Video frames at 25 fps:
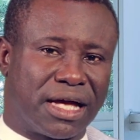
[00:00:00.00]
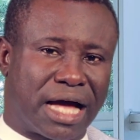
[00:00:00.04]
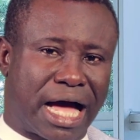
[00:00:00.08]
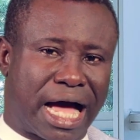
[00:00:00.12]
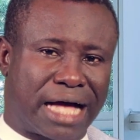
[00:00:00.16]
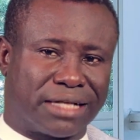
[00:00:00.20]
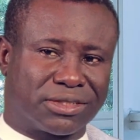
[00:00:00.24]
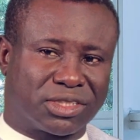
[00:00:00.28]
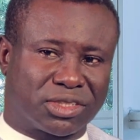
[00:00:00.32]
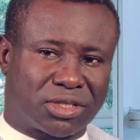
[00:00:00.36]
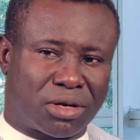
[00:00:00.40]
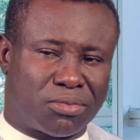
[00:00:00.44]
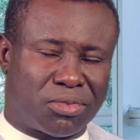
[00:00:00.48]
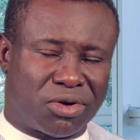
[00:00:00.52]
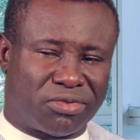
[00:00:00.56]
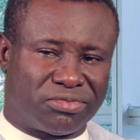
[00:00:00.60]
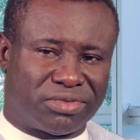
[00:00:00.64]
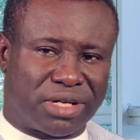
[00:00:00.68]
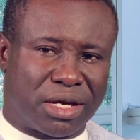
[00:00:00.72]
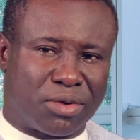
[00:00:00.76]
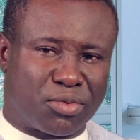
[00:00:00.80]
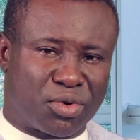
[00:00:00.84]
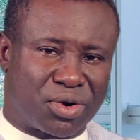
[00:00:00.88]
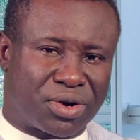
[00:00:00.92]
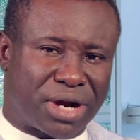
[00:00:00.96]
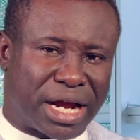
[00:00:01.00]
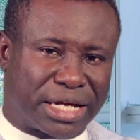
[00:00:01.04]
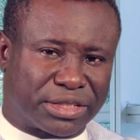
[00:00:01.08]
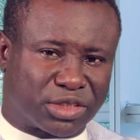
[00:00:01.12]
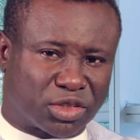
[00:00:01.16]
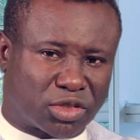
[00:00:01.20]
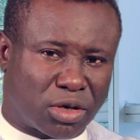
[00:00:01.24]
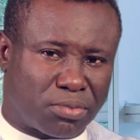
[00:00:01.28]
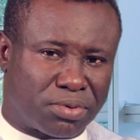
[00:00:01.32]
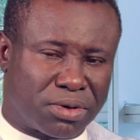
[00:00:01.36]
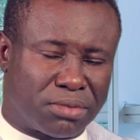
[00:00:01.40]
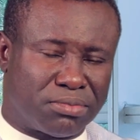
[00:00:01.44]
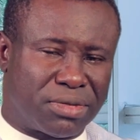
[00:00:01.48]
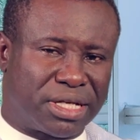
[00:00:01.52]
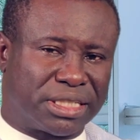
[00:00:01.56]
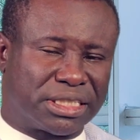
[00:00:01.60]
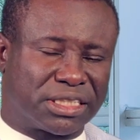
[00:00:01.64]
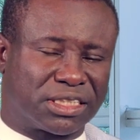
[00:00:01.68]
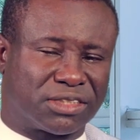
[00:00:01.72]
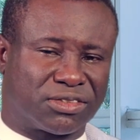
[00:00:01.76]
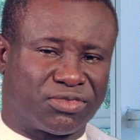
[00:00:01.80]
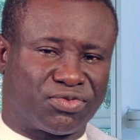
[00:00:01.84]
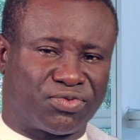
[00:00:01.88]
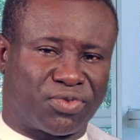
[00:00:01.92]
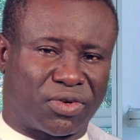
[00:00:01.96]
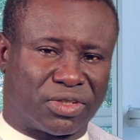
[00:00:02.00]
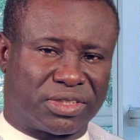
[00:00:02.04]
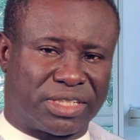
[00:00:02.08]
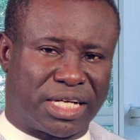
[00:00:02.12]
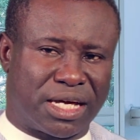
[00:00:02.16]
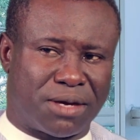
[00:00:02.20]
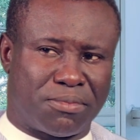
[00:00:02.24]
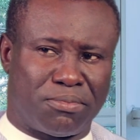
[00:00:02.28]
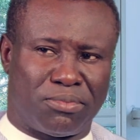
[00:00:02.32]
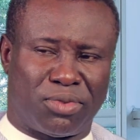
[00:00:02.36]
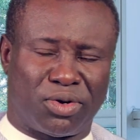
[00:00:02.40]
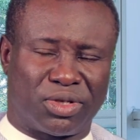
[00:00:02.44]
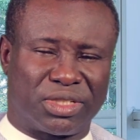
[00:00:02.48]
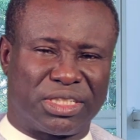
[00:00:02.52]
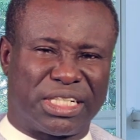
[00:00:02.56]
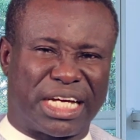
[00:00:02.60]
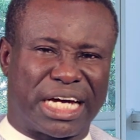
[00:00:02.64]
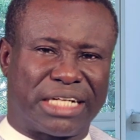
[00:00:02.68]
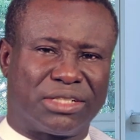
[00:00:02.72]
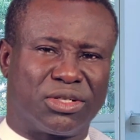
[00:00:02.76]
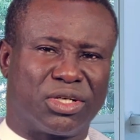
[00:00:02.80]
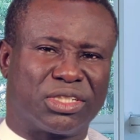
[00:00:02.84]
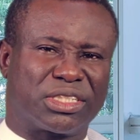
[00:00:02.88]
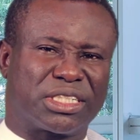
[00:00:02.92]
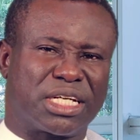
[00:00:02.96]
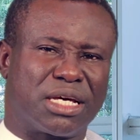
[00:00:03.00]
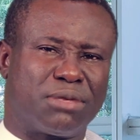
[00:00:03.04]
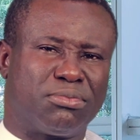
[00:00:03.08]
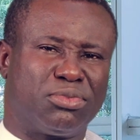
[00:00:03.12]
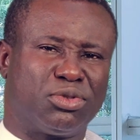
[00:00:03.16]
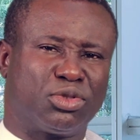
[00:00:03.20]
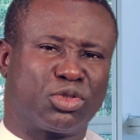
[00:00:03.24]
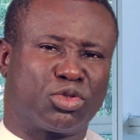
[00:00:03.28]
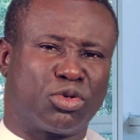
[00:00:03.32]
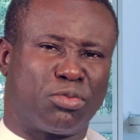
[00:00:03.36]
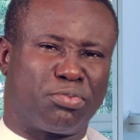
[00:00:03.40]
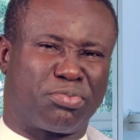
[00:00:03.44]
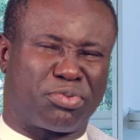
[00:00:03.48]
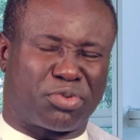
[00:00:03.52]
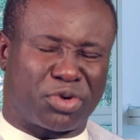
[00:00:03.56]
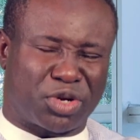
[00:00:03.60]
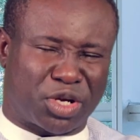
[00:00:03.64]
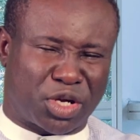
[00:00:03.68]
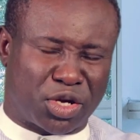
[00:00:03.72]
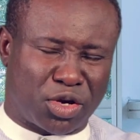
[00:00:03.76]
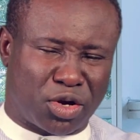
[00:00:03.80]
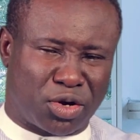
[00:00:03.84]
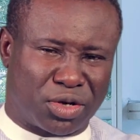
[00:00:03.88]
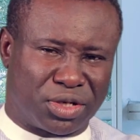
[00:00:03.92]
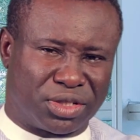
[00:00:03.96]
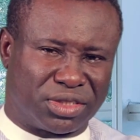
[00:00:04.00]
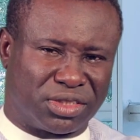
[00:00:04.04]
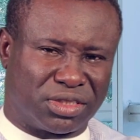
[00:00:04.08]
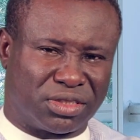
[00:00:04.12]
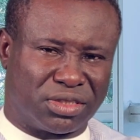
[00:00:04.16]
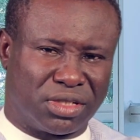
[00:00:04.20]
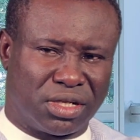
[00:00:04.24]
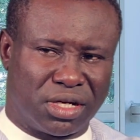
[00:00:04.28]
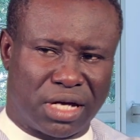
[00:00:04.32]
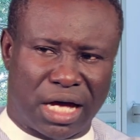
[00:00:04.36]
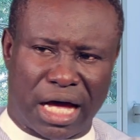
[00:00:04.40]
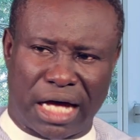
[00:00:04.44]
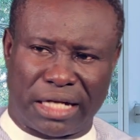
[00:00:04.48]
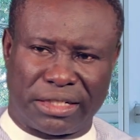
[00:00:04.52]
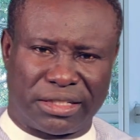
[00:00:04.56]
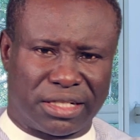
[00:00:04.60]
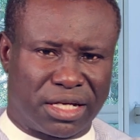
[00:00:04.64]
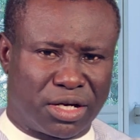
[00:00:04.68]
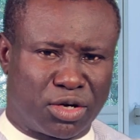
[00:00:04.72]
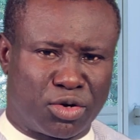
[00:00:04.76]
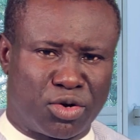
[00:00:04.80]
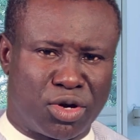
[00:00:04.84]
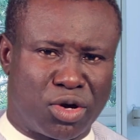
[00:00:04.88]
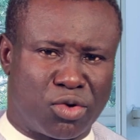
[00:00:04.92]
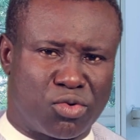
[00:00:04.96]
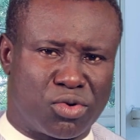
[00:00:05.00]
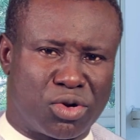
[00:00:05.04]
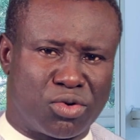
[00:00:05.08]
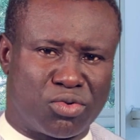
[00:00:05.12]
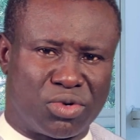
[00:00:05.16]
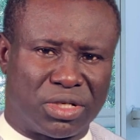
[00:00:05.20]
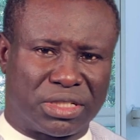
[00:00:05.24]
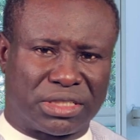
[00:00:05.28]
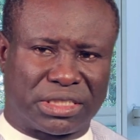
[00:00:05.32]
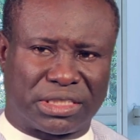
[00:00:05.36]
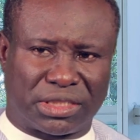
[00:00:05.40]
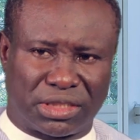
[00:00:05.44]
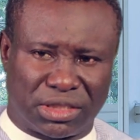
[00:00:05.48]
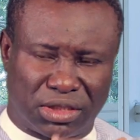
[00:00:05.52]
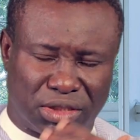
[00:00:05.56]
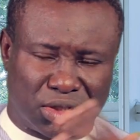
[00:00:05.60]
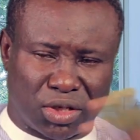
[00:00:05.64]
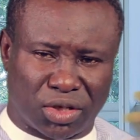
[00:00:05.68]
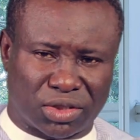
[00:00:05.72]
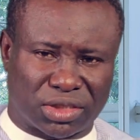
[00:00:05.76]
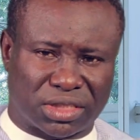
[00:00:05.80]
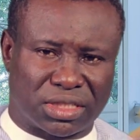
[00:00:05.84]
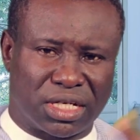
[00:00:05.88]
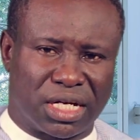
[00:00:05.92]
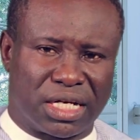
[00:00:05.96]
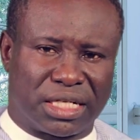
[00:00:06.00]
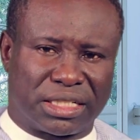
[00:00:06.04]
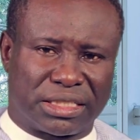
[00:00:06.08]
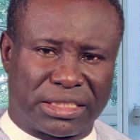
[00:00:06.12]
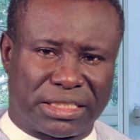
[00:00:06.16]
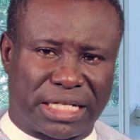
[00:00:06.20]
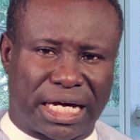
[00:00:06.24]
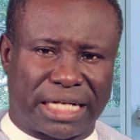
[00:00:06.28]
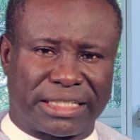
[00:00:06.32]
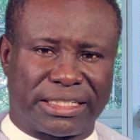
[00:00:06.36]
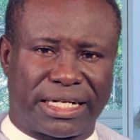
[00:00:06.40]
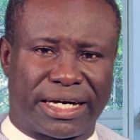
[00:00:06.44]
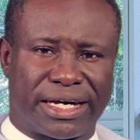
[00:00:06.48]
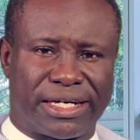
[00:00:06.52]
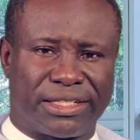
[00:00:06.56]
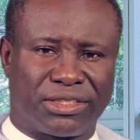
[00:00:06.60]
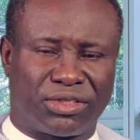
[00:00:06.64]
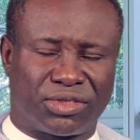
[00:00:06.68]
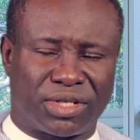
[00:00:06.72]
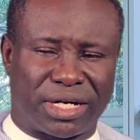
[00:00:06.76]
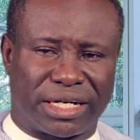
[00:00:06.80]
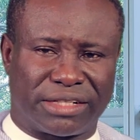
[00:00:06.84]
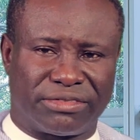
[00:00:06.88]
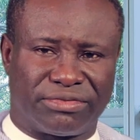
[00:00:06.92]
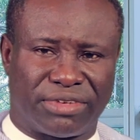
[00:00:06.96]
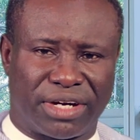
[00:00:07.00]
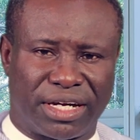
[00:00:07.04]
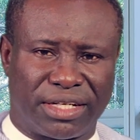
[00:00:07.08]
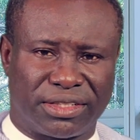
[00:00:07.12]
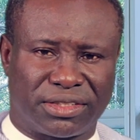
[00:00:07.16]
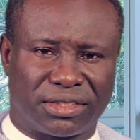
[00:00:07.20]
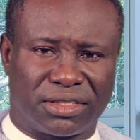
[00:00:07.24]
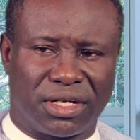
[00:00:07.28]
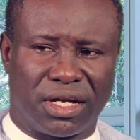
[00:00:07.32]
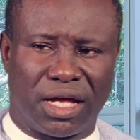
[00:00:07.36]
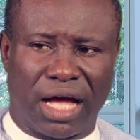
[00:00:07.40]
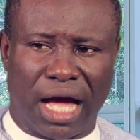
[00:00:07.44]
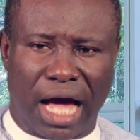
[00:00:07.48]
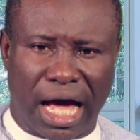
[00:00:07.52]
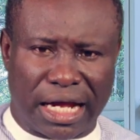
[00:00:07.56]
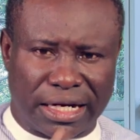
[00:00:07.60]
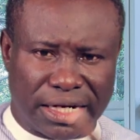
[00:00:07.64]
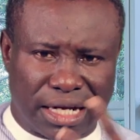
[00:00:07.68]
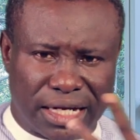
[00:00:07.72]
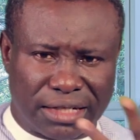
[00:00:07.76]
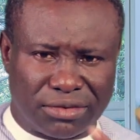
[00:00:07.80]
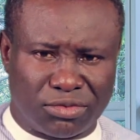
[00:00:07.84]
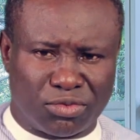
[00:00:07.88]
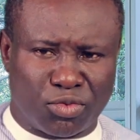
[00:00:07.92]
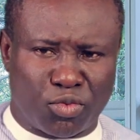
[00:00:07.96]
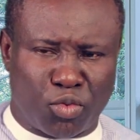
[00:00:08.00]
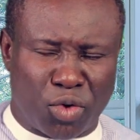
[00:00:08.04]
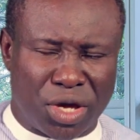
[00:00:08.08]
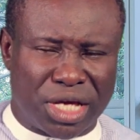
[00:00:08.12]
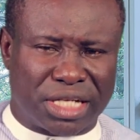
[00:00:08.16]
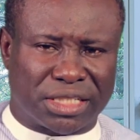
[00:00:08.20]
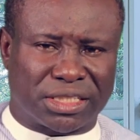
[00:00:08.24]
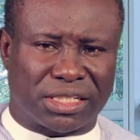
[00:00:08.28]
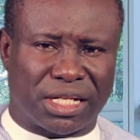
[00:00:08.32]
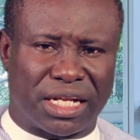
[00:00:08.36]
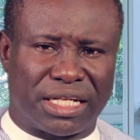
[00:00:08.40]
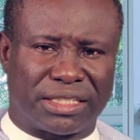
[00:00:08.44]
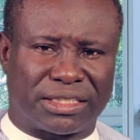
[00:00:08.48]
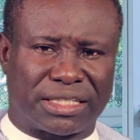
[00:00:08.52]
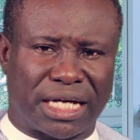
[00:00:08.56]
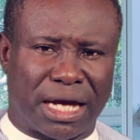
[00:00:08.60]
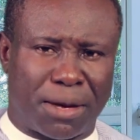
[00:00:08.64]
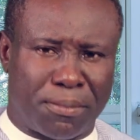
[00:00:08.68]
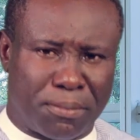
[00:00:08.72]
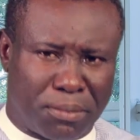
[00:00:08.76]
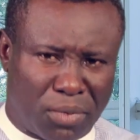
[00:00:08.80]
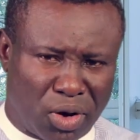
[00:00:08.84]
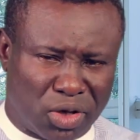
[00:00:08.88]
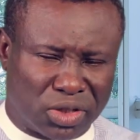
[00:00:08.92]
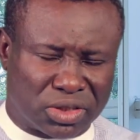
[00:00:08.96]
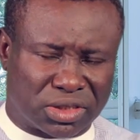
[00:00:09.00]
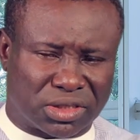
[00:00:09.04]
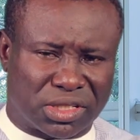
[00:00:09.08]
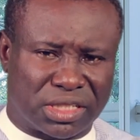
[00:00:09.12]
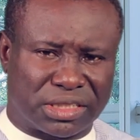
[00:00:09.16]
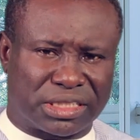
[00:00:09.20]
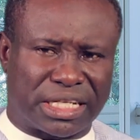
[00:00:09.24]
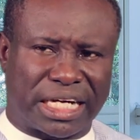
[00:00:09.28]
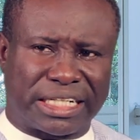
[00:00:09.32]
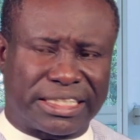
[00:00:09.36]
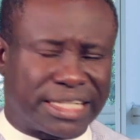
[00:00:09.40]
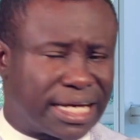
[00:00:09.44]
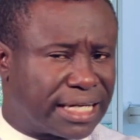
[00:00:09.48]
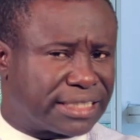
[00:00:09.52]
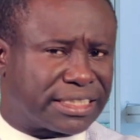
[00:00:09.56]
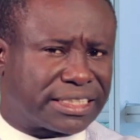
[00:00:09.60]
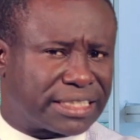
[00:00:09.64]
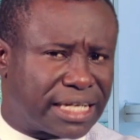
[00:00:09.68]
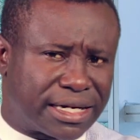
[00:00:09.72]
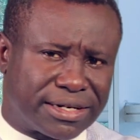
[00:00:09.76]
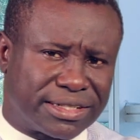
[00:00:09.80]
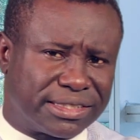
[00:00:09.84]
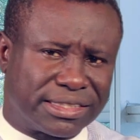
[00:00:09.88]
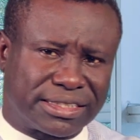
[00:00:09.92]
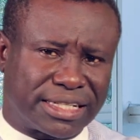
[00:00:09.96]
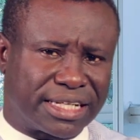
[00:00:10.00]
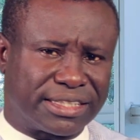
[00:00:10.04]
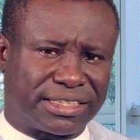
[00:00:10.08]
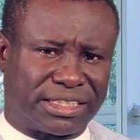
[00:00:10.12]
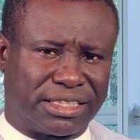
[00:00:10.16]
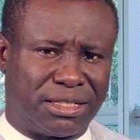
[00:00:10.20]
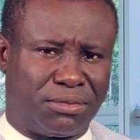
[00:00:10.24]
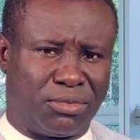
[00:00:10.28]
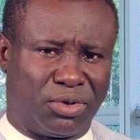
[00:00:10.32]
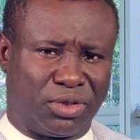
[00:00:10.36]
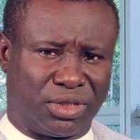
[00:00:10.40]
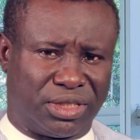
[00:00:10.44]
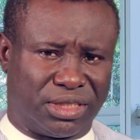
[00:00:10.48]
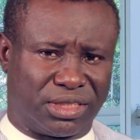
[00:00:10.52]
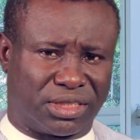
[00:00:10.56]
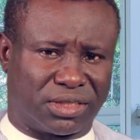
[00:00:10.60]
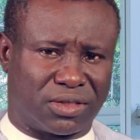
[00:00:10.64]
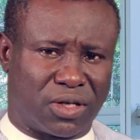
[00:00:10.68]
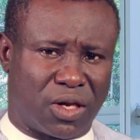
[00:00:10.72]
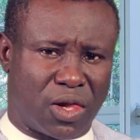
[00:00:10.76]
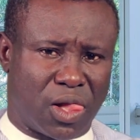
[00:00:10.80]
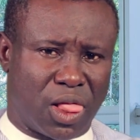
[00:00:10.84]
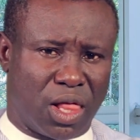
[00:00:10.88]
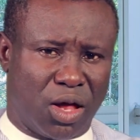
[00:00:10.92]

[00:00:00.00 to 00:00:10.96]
And some of them will write supplements for them, but they are not able to procure it. And they go away with just that dietary advice. And then weeks later, months later, they are sharing testimonies.